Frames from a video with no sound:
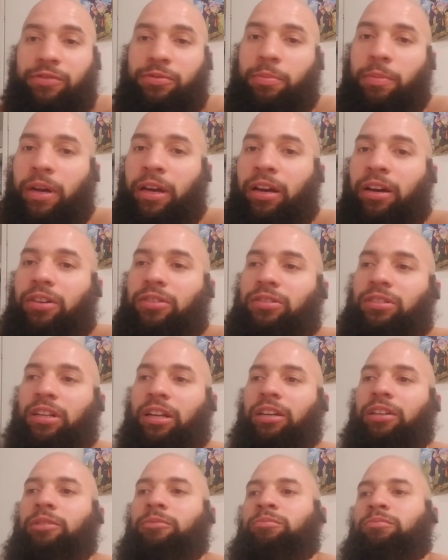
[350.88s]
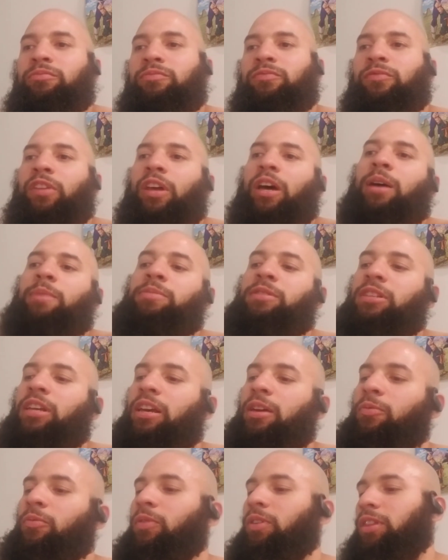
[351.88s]
from my house. Like, I'm
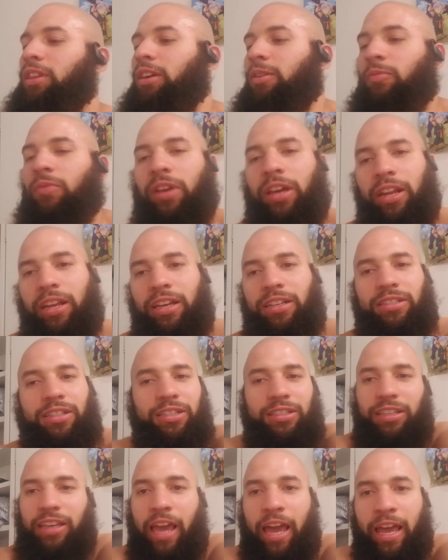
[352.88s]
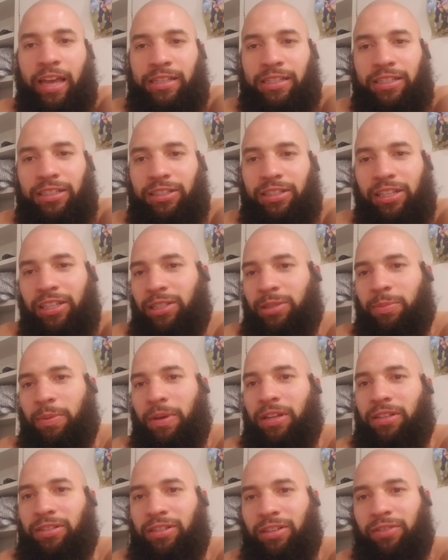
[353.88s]
staying within radius because gas is
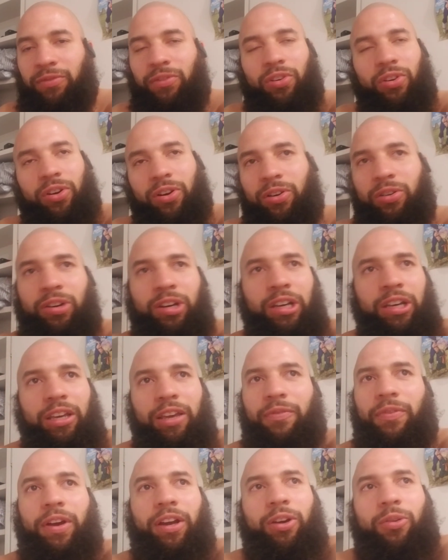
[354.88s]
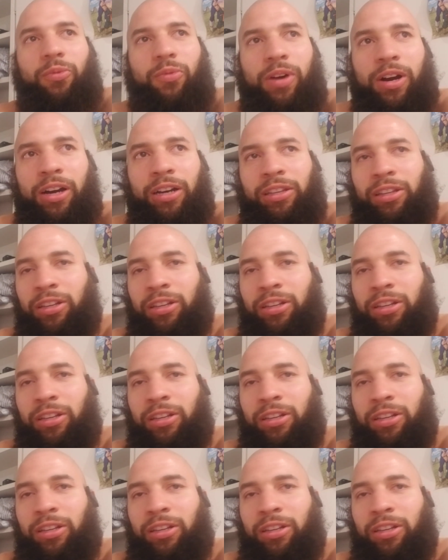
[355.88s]
expensive, If I could walk